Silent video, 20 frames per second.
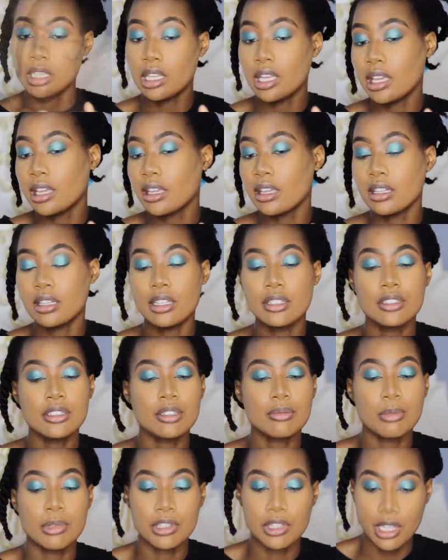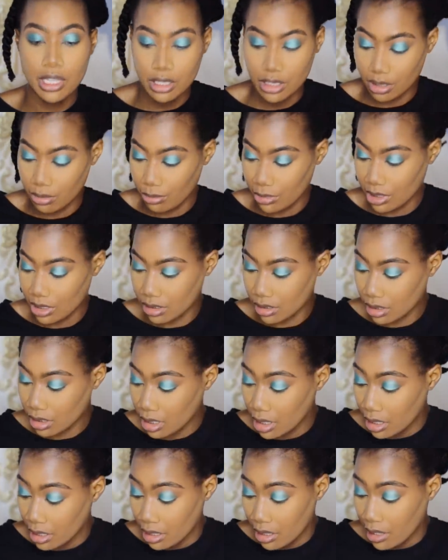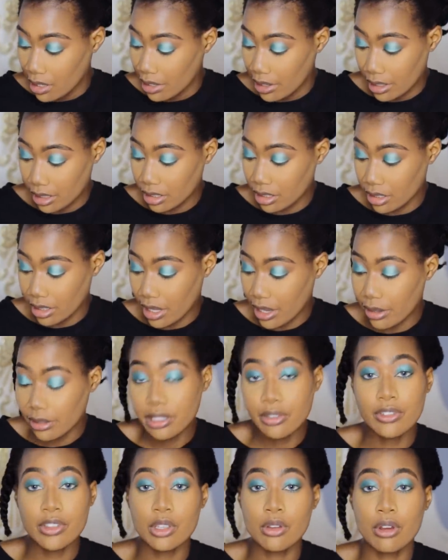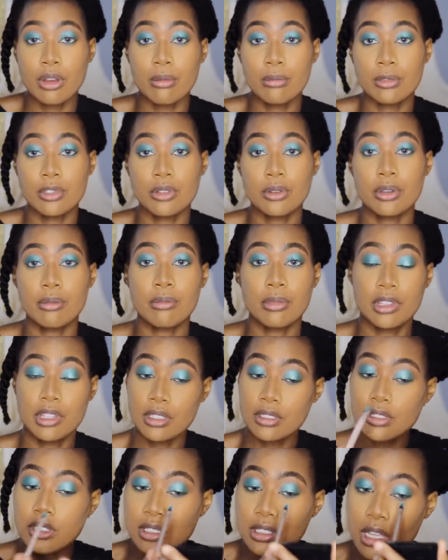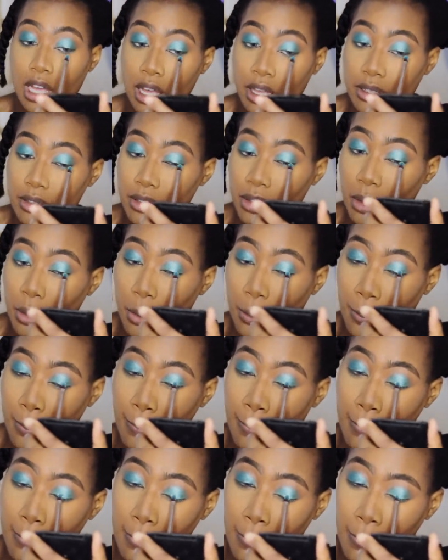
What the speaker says: Yeah, let's just put that in the middle. Look, I don't even know what I'm doing, but this looks hot, so.